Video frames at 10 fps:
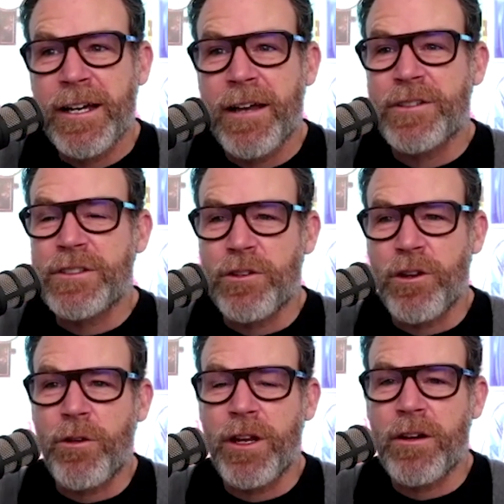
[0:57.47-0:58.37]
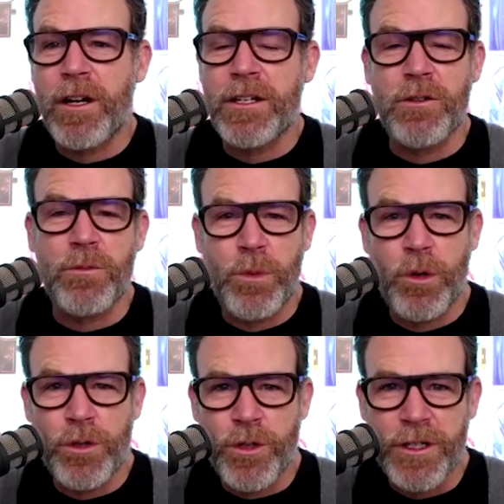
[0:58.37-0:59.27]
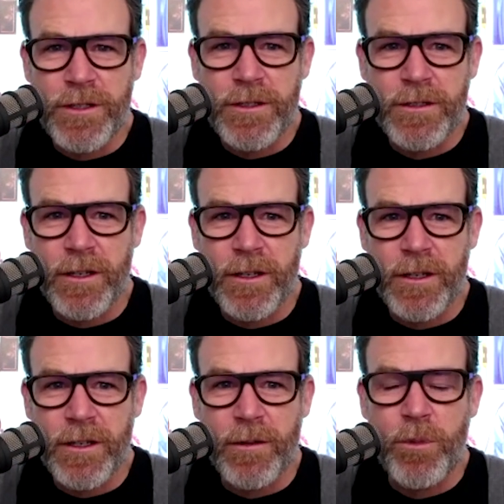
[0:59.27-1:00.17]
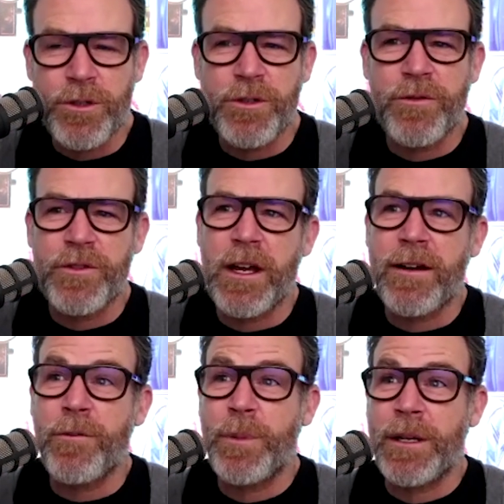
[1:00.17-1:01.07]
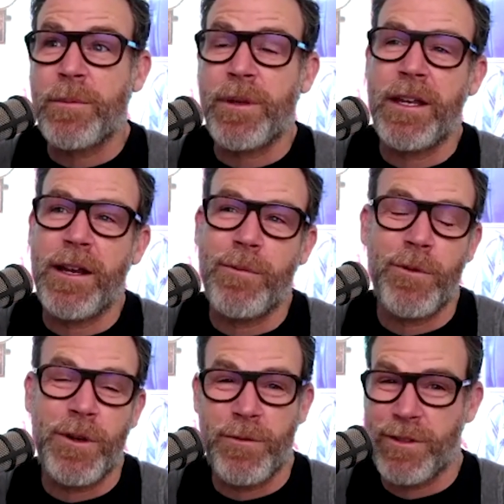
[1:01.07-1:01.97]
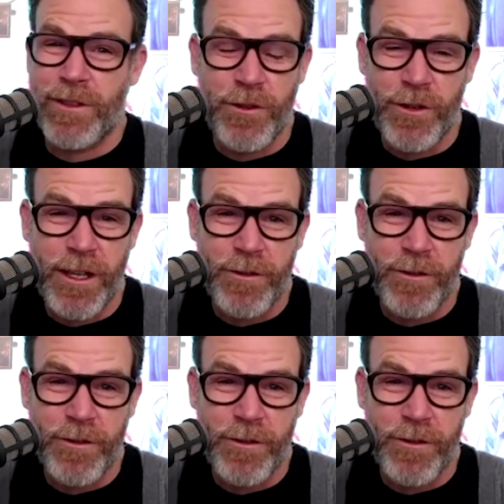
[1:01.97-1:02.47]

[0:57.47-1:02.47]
I have a studio here. I shoot portraits. I'm a portrait photographer. Picked up a camera when I was 30.